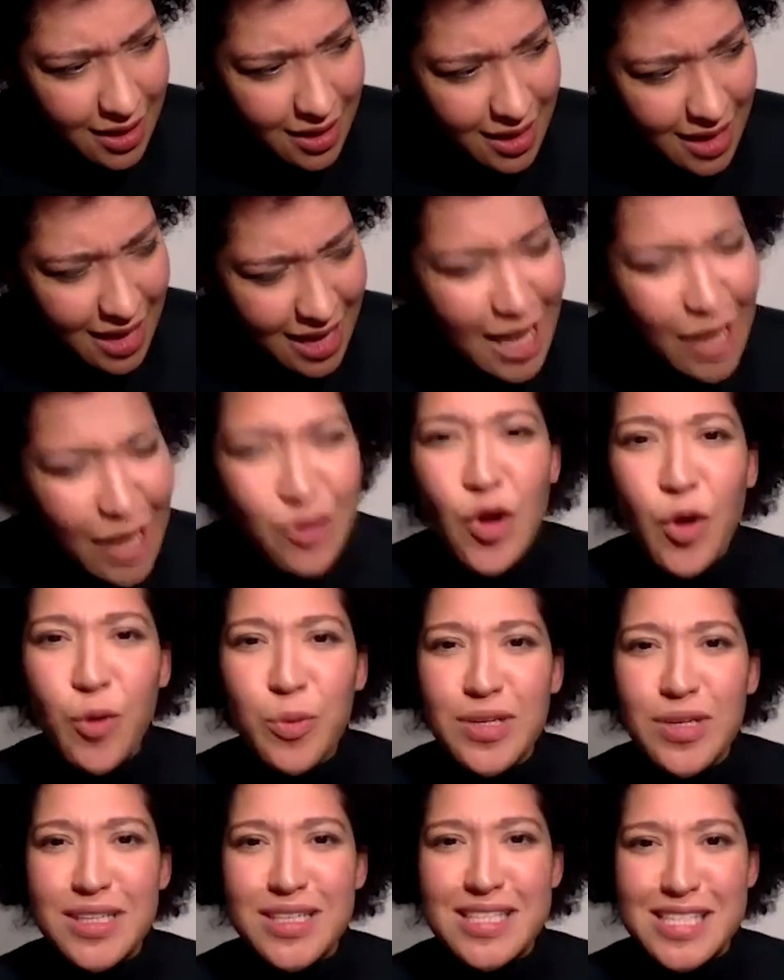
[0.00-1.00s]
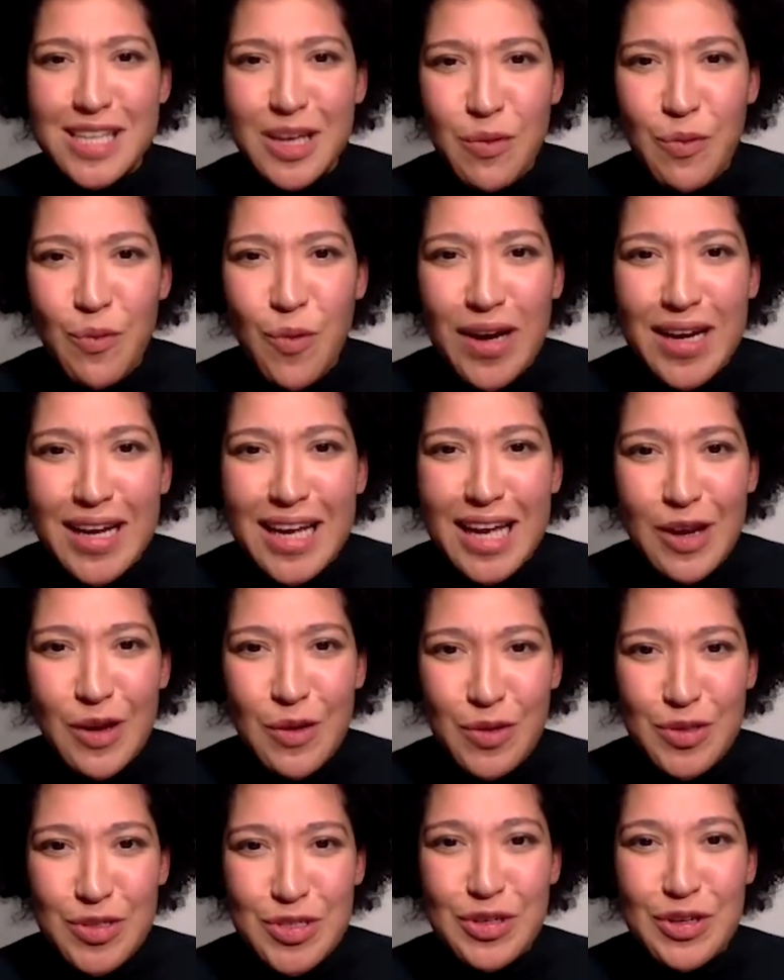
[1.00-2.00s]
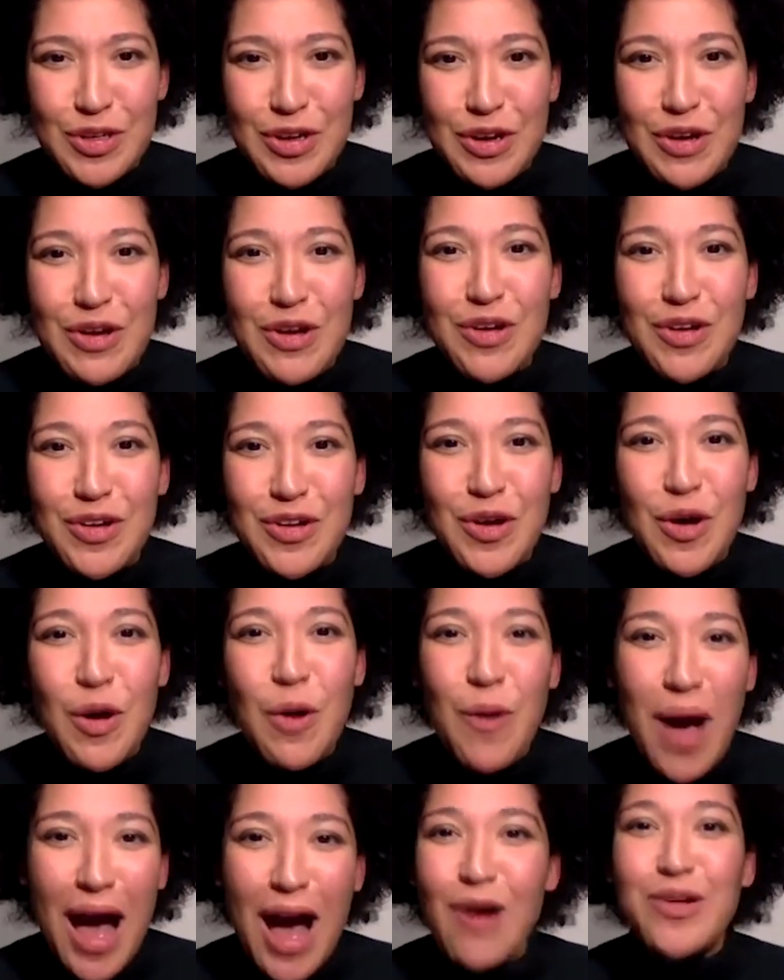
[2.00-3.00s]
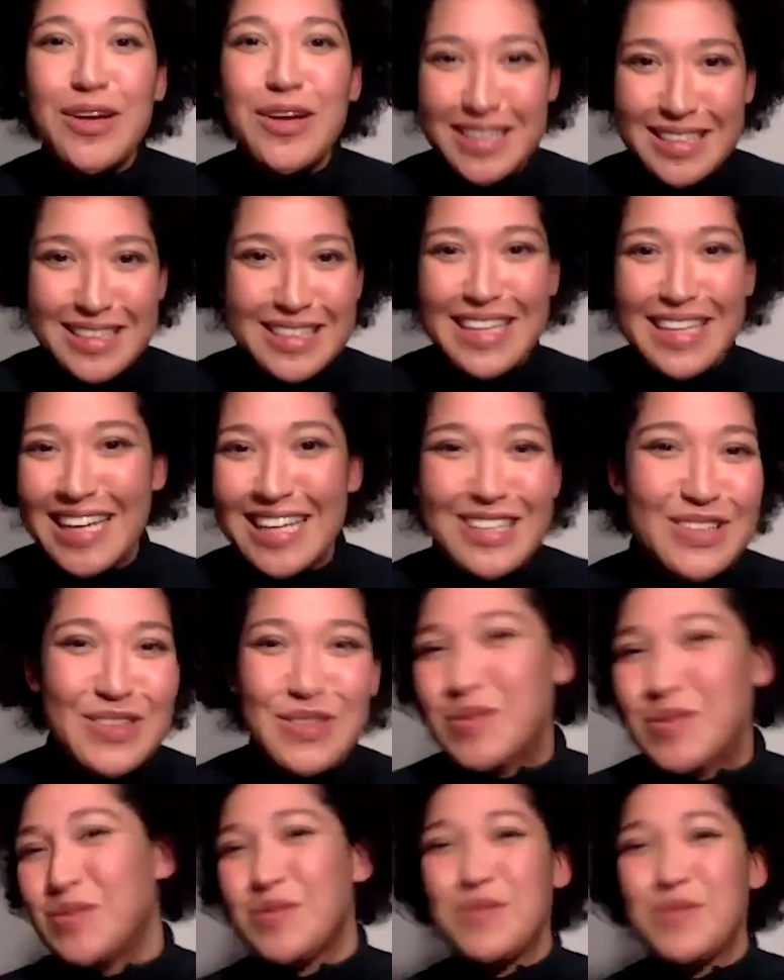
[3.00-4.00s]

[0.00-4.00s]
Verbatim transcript: again nobody's like wanting anyone to go out and and